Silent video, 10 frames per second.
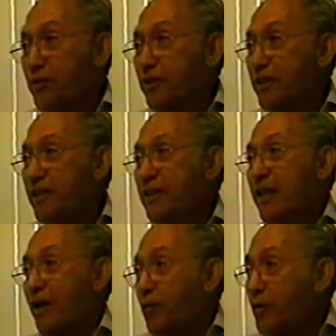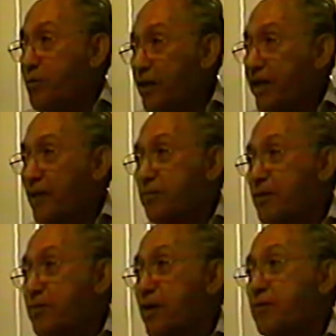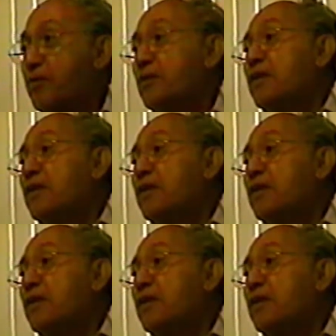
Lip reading: here and we pick up the paper